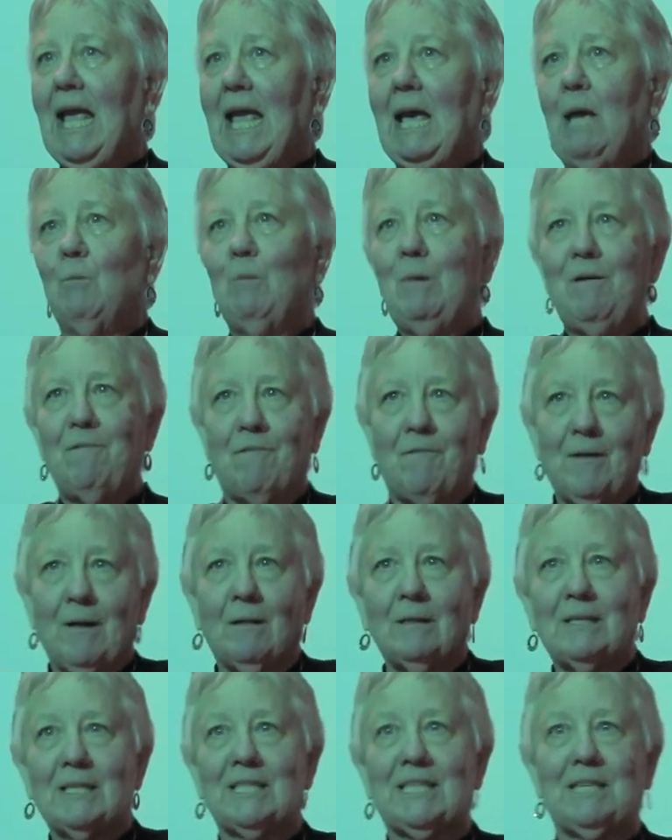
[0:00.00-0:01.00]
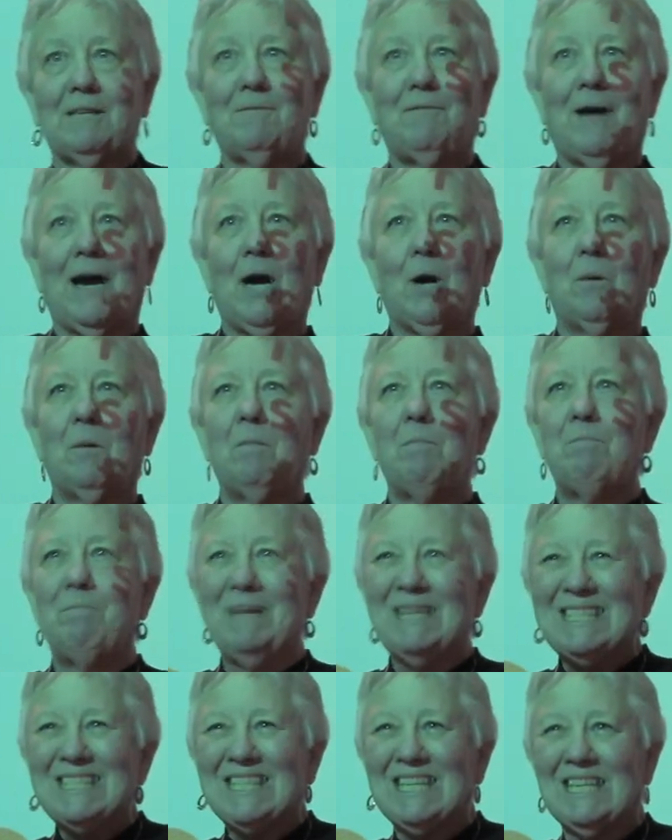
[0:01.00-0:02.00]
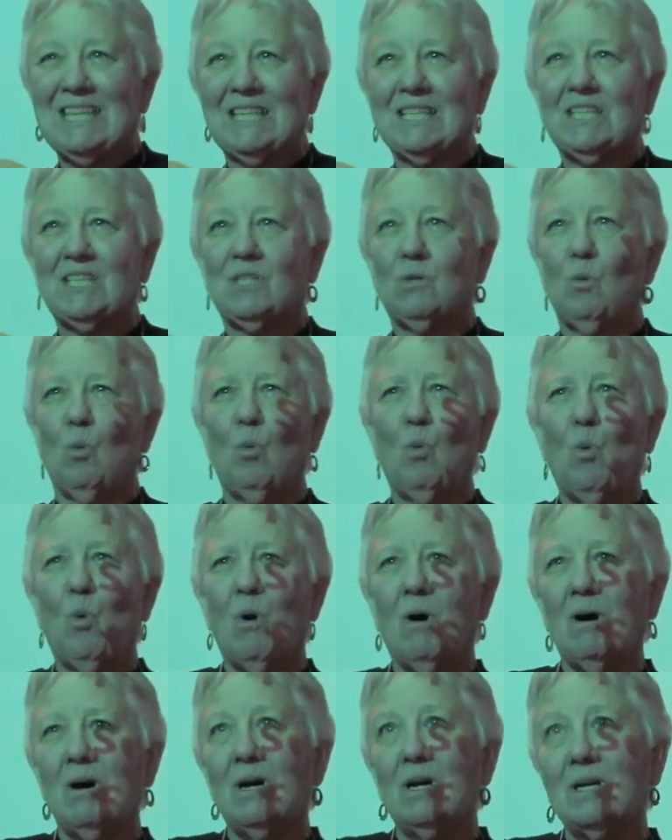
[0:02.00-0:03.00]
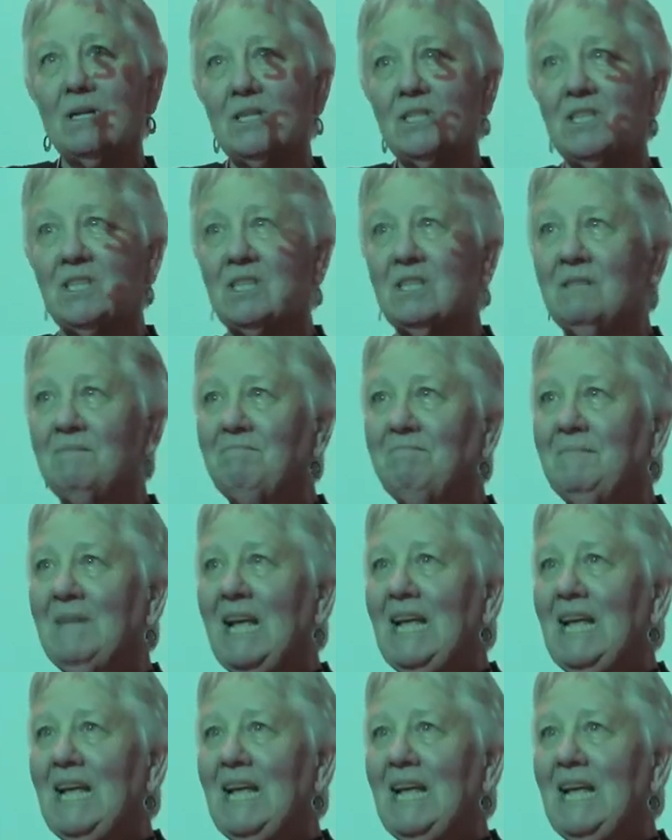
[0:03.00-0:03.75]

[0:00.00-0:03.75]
and we felt as if our business was